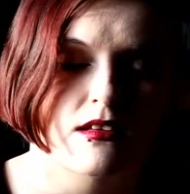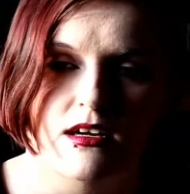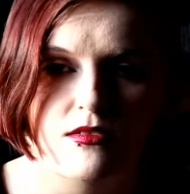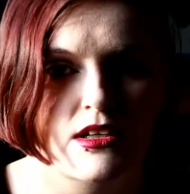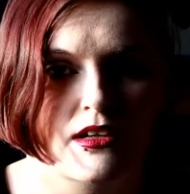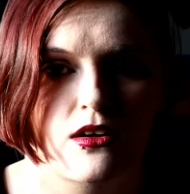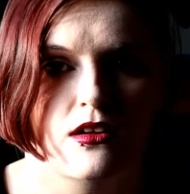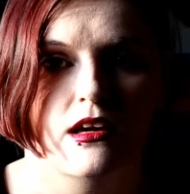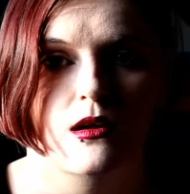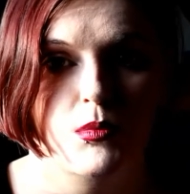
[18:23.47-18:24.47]
they have to get out
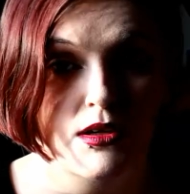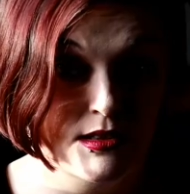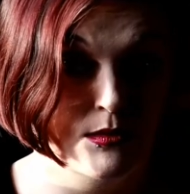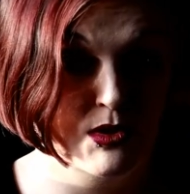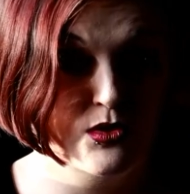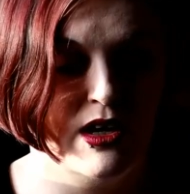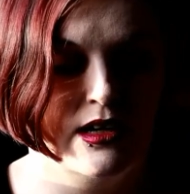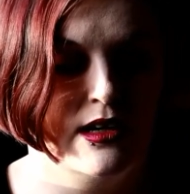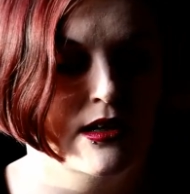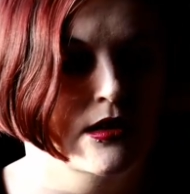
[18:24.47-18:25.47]
of there because someone's
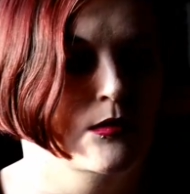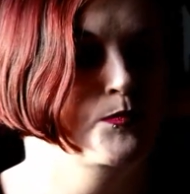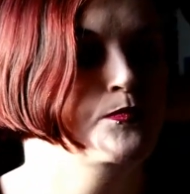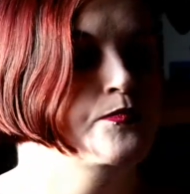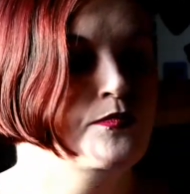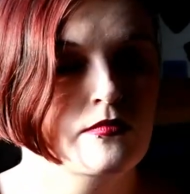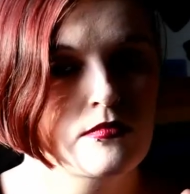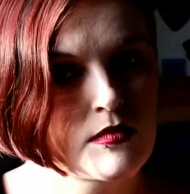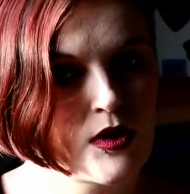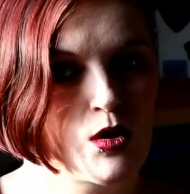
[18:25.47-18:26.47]
trying to kill them
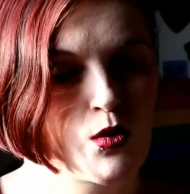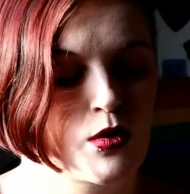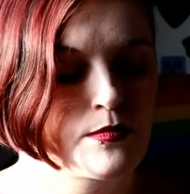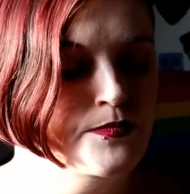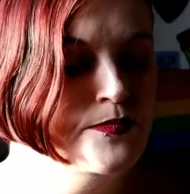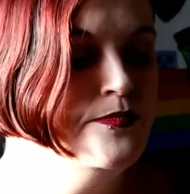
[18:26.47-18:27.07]
cool